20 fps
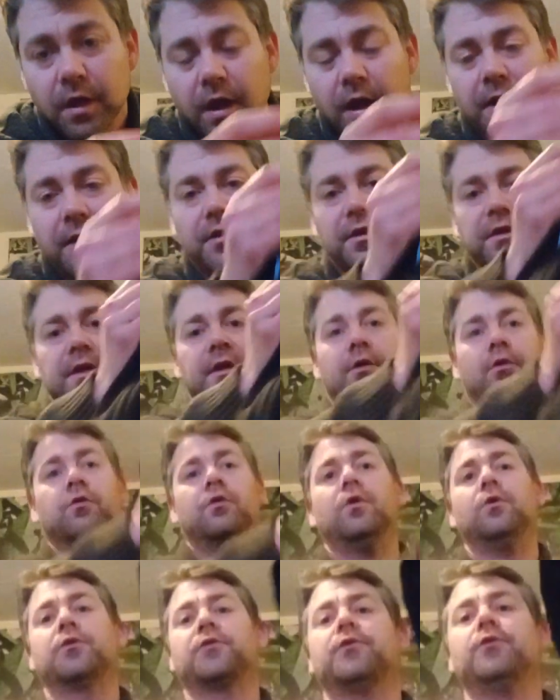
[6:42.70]
And it'll
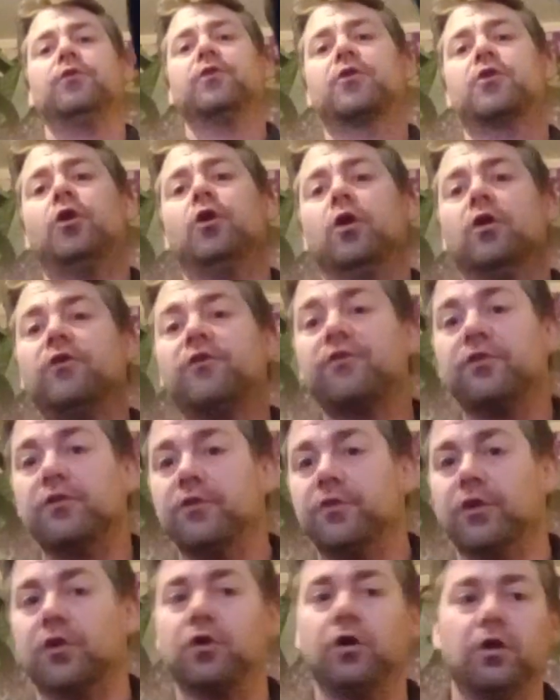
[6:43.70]
go through the colours.
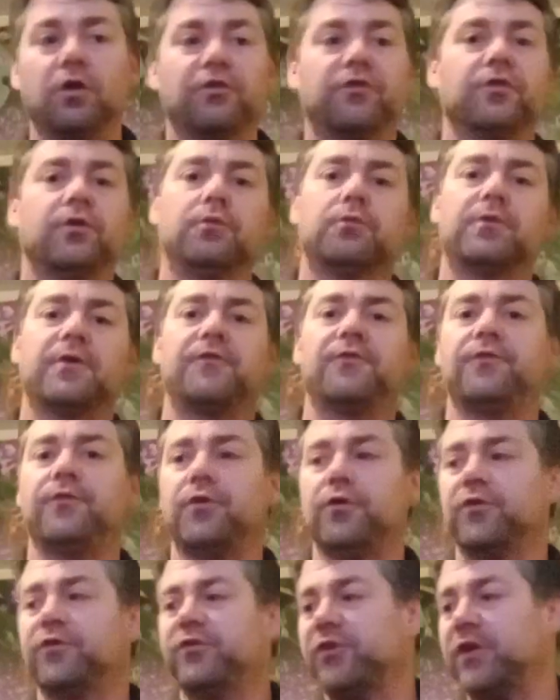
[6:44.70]
The colours will
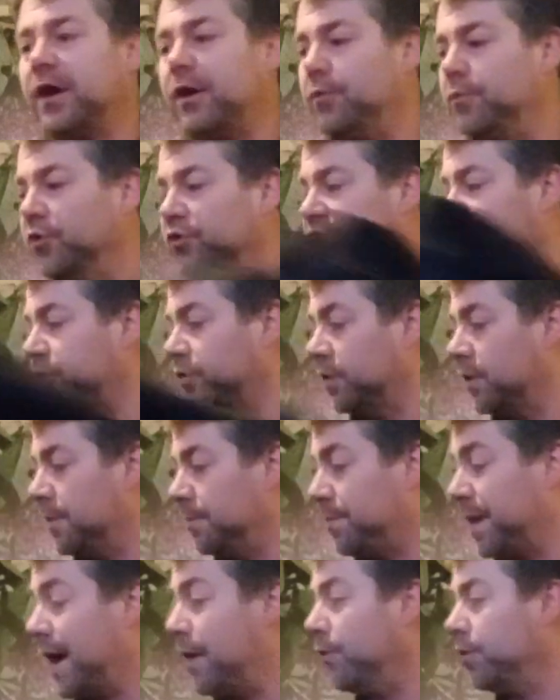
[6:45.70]
refer to how much
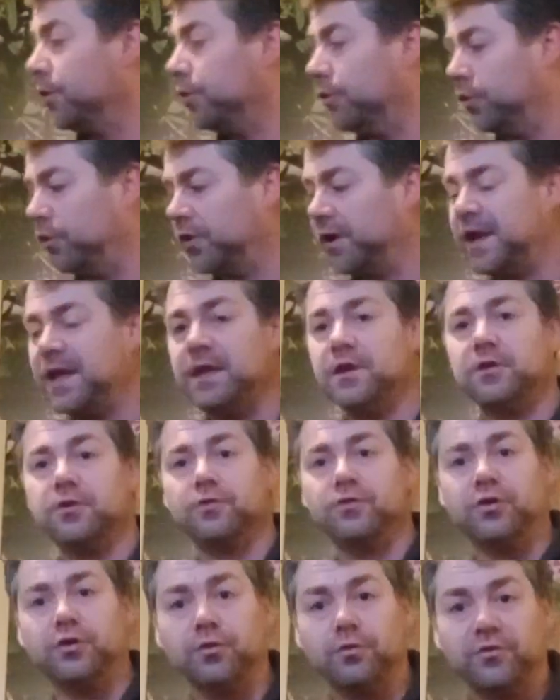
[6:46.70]
power or heat
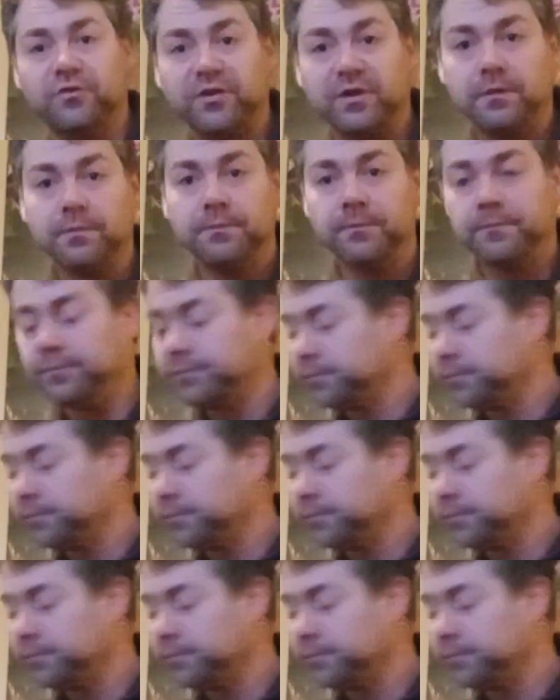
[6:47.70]
you're using.